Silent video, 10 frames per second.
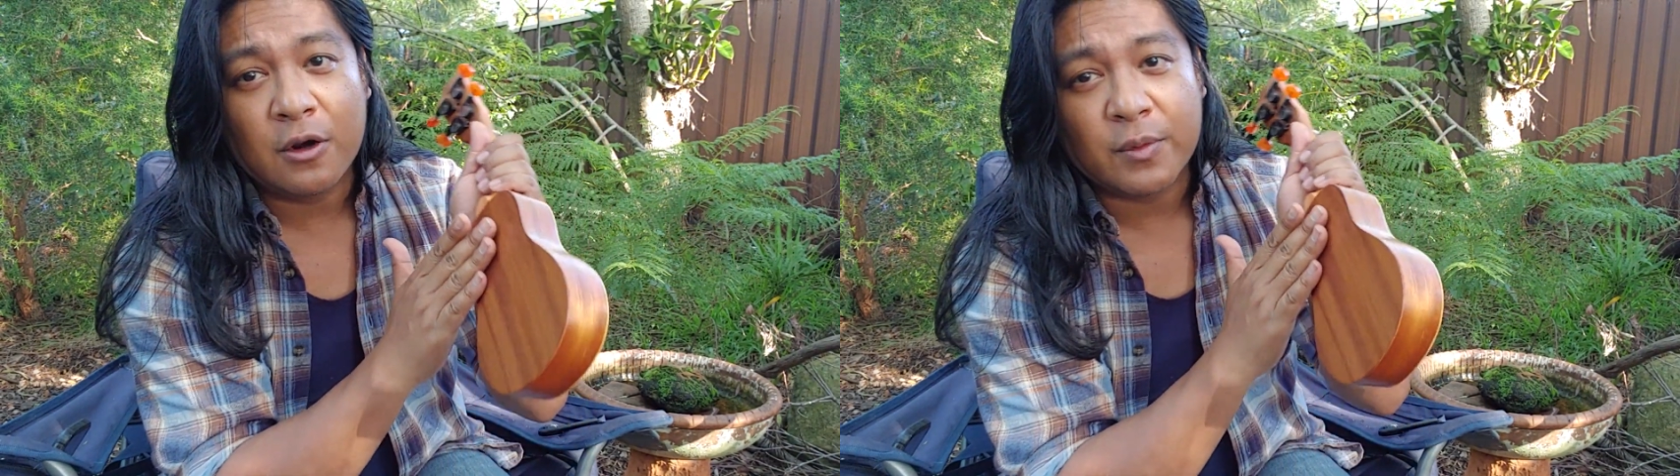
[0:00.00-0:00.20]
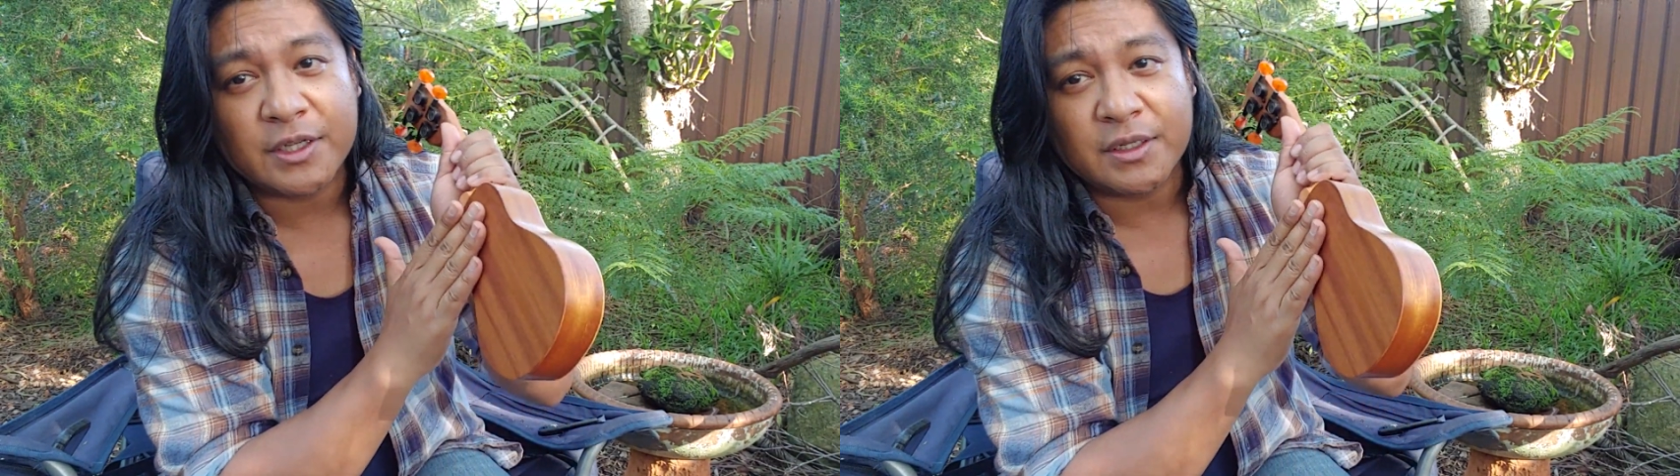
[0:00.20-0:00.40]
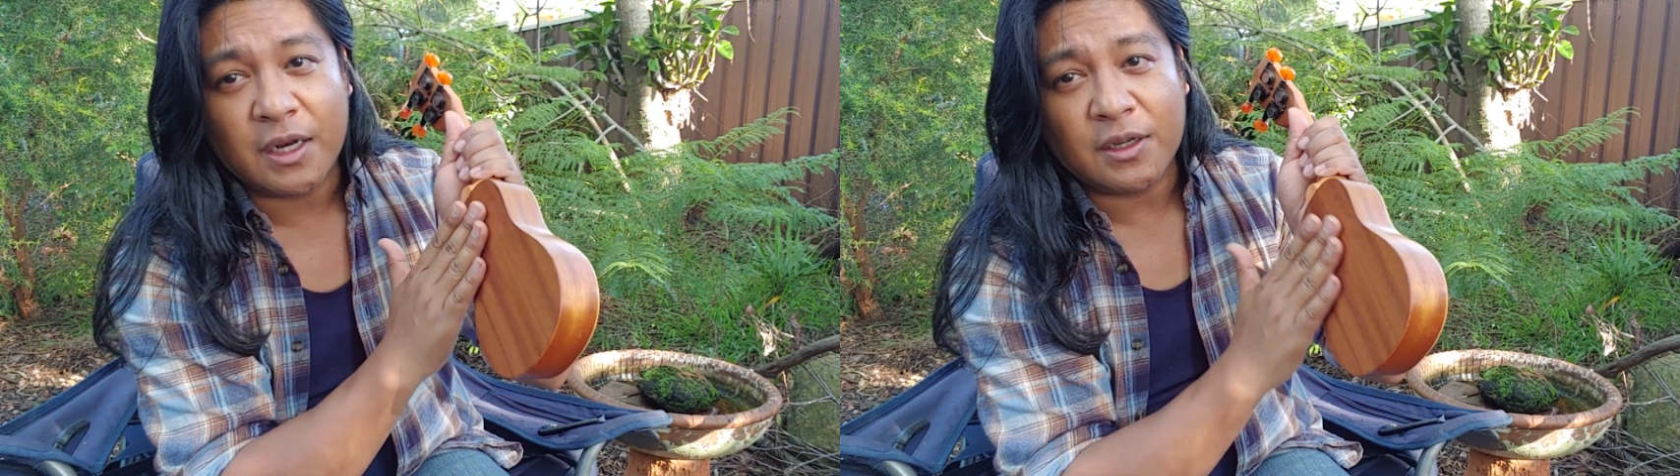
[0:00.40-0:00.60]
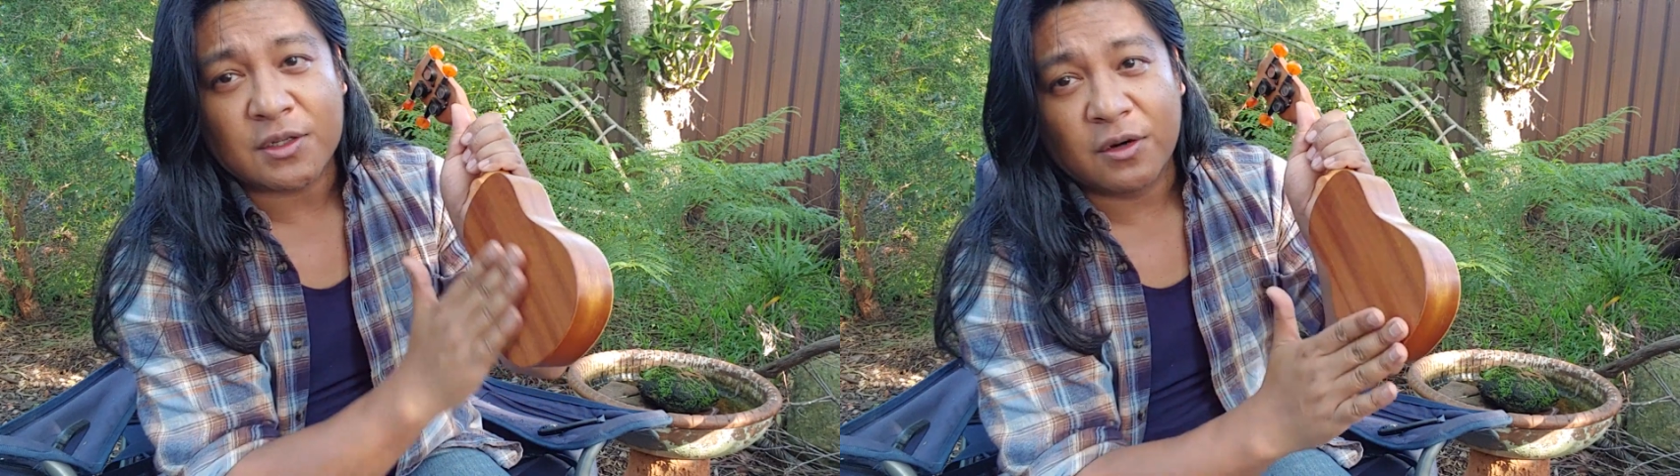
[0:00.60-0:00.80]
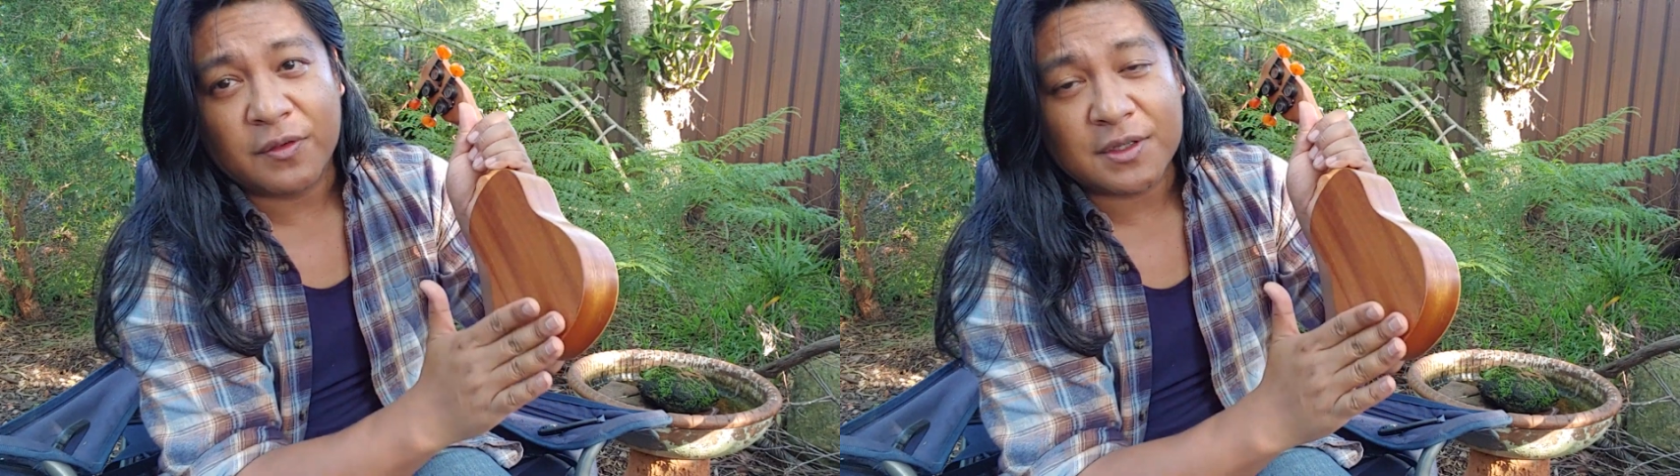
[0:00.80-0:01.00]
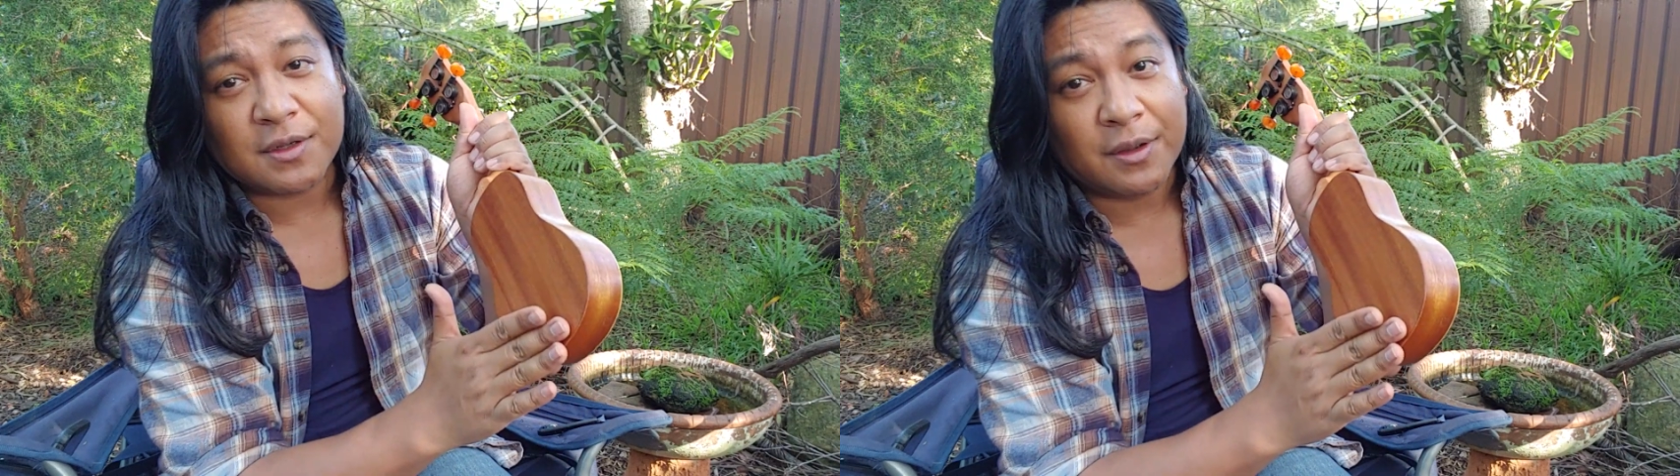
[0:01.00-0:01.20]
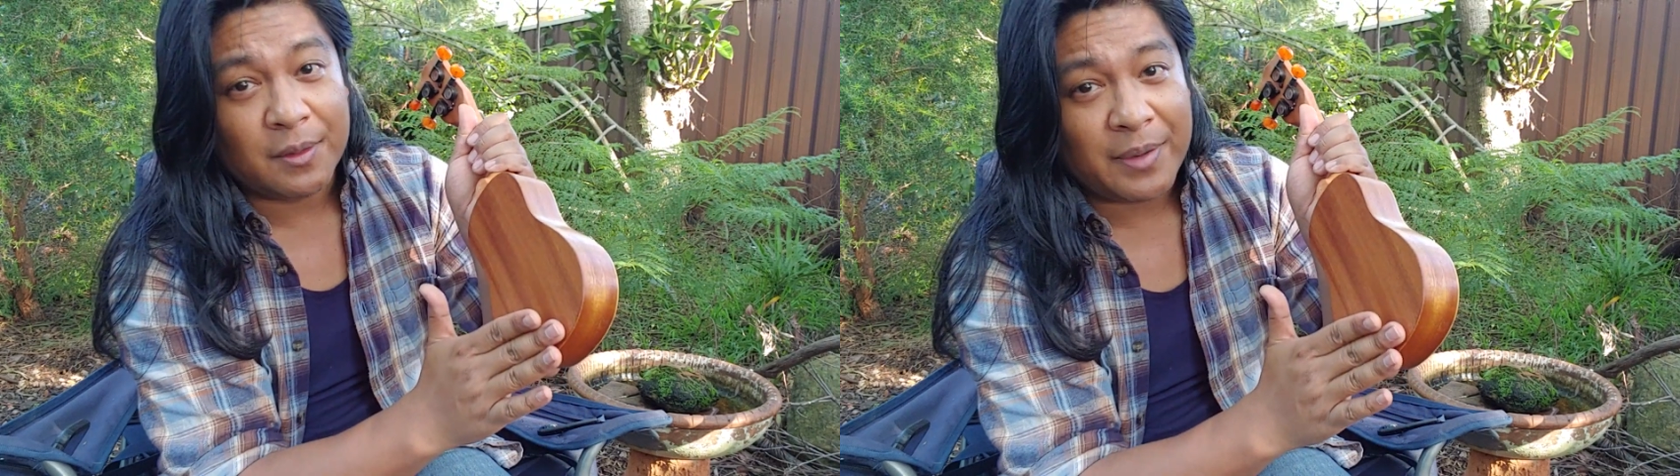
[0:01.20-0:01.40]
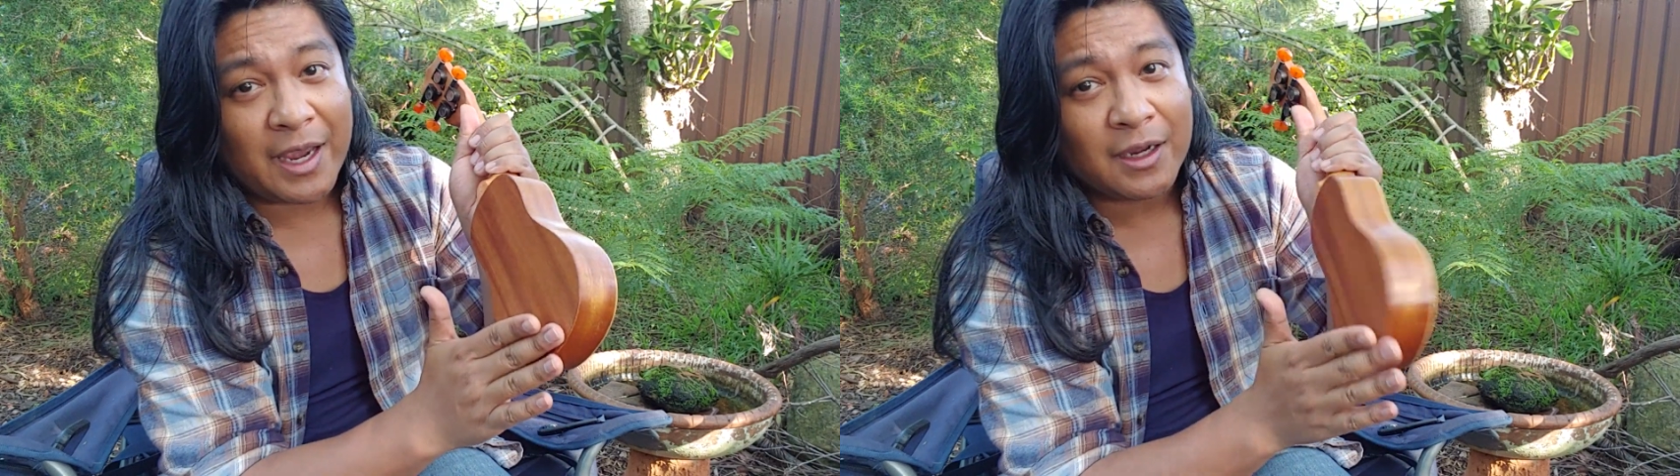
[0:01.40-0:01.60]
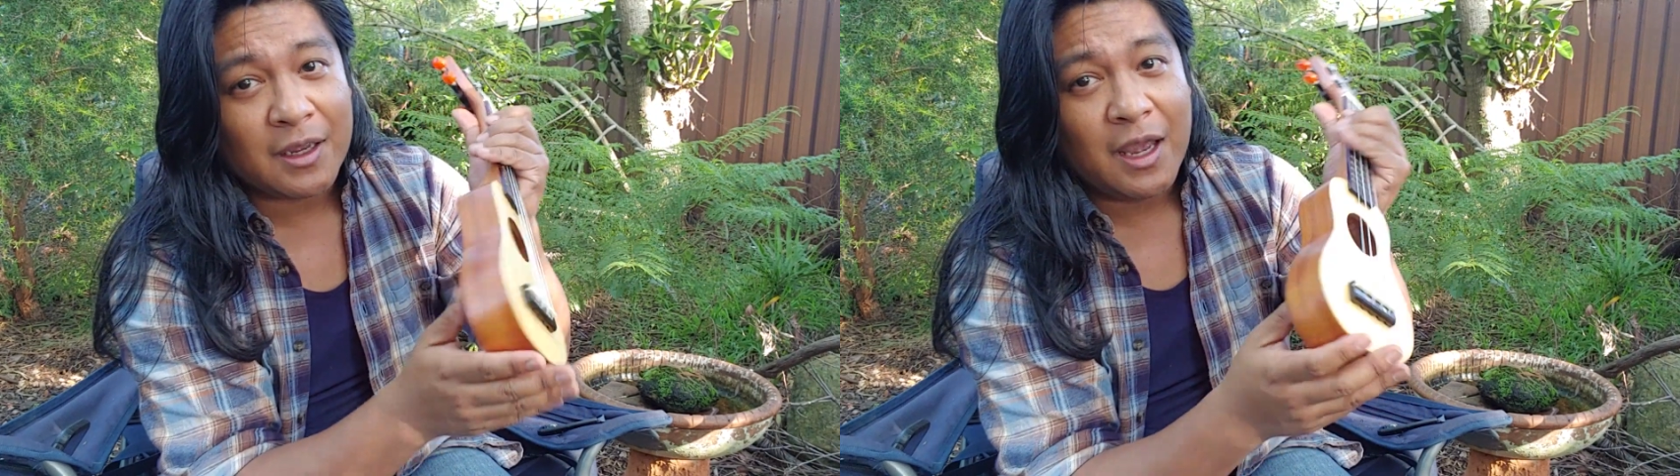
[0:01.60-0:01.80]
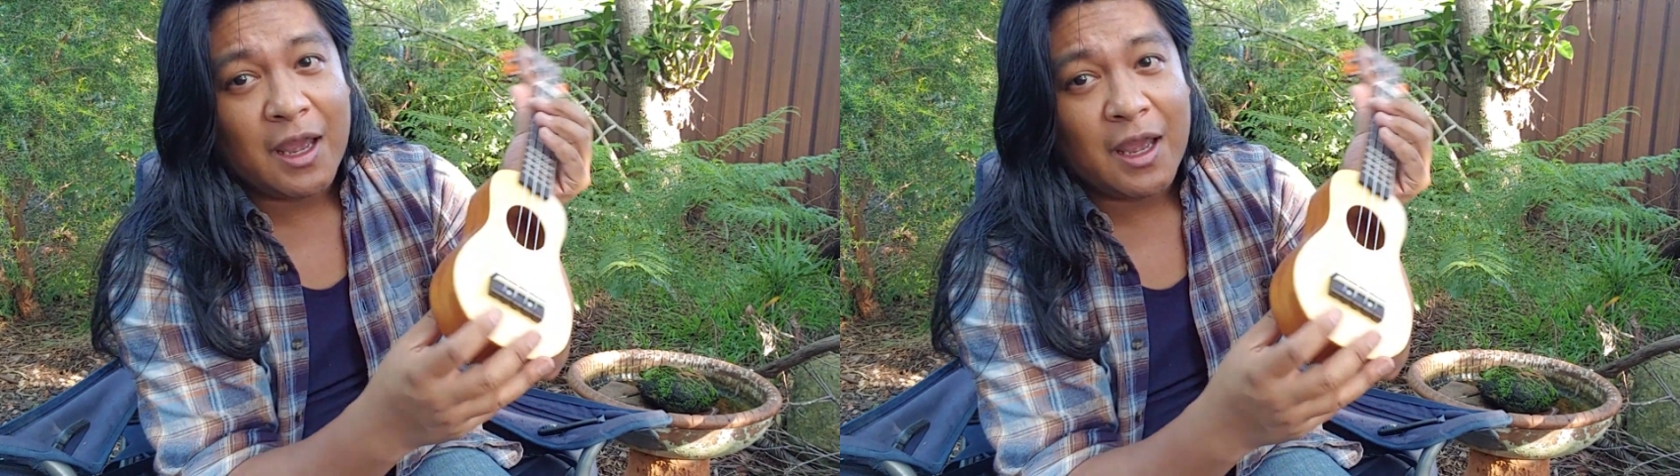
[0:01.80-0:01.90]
resonating surface on the back